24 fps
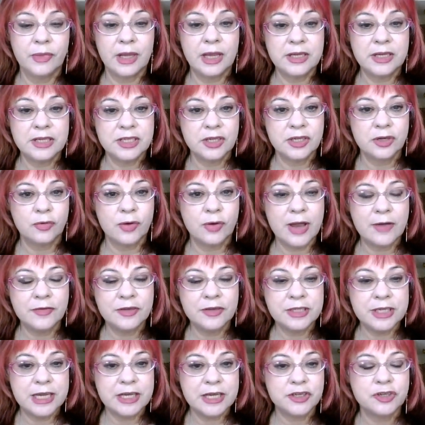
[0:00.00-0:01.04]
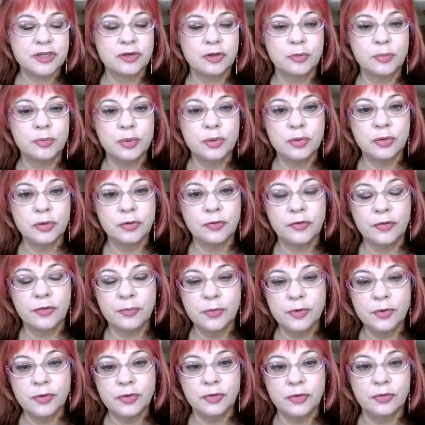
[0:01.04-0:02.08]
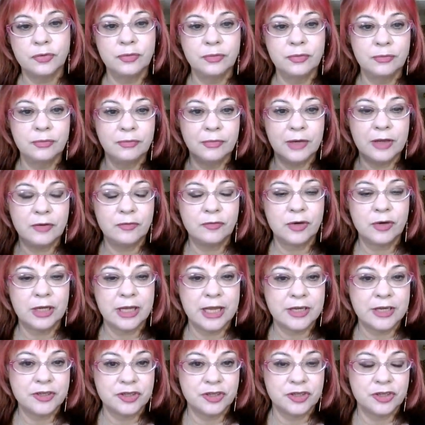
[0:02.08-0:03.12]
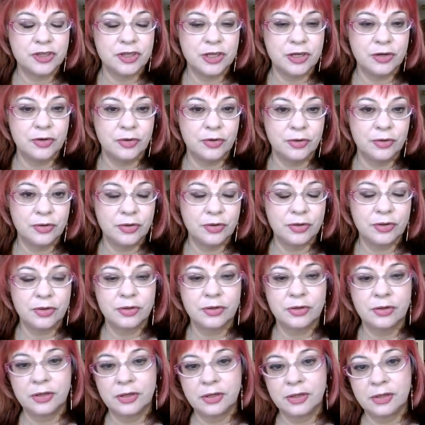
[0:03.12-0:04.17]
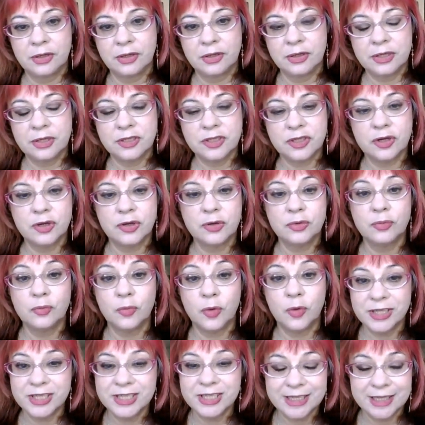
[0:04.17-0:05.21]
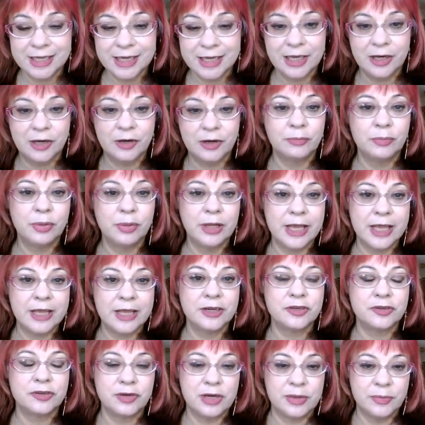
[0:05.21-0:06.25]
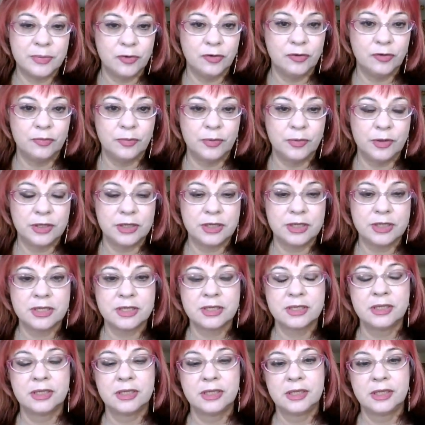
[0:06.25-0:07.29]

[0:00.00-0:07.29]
It's the gravitational pull of the moon in relation to the Earth. So once again, planetary movements.